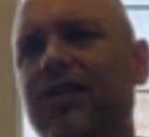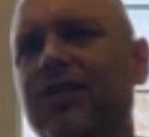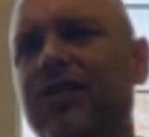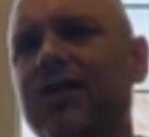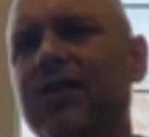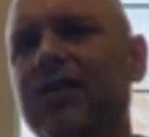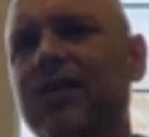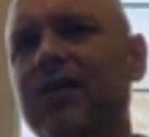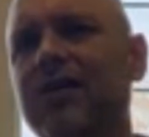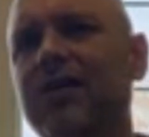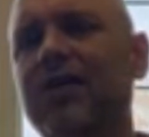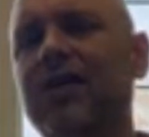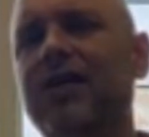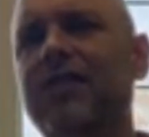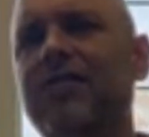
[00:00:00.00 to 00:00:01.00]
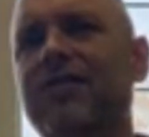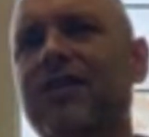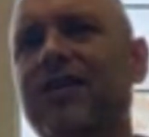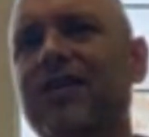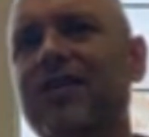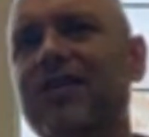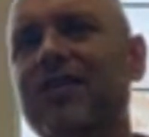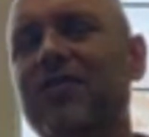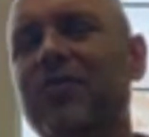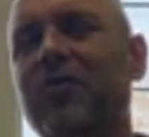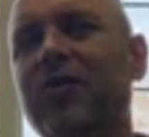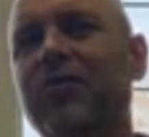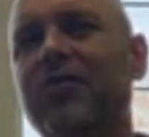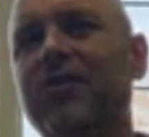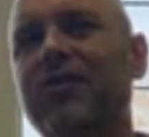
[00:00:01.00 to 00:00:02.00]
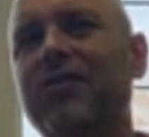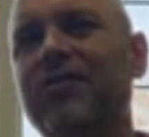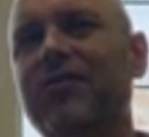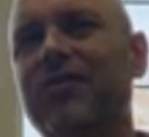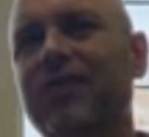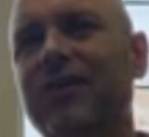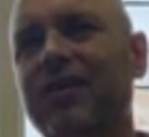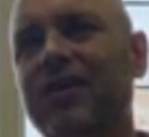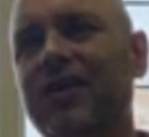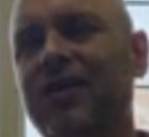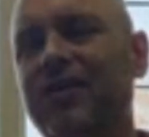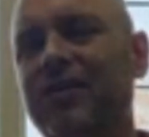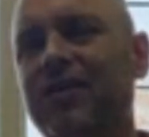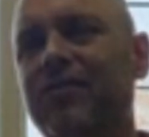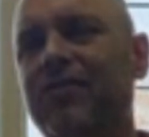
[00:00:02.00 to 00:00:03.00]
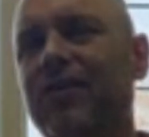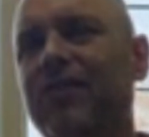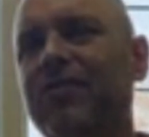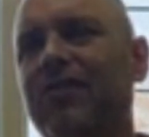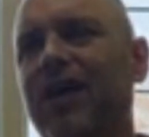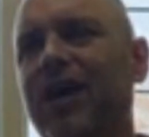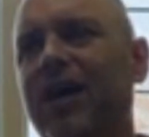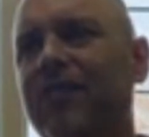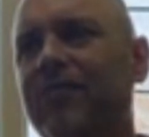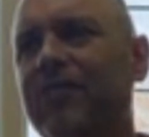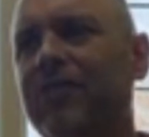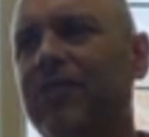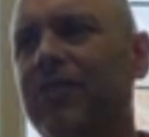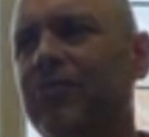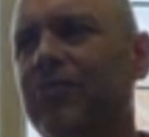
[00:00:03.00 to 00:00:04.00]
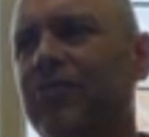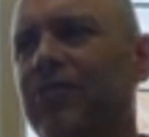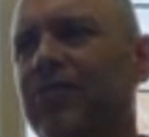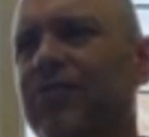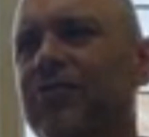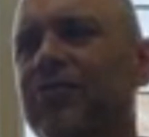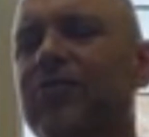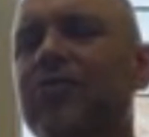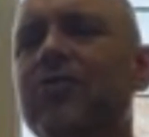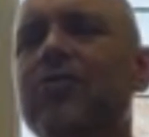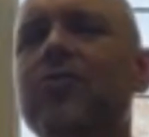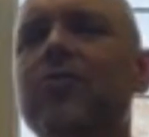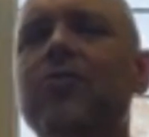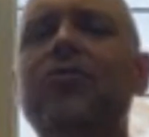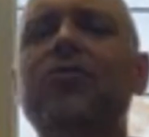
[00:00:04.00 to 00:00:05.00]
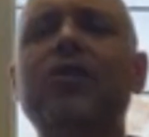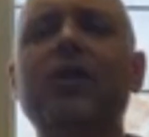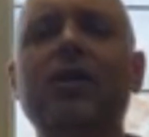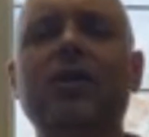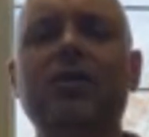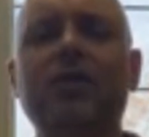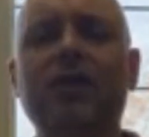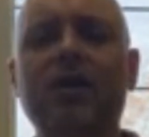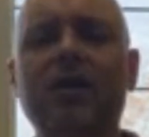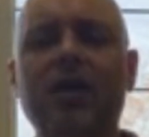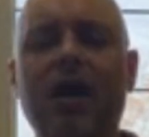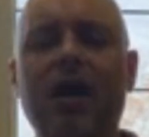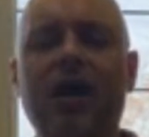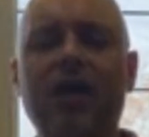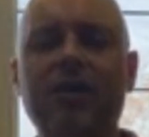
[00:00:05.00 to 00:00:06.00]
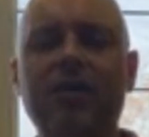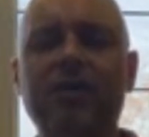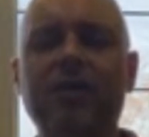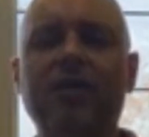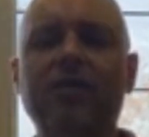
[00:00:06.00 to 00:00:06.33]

that uh, in the wilderness uh, of our lives comes this new thing that God does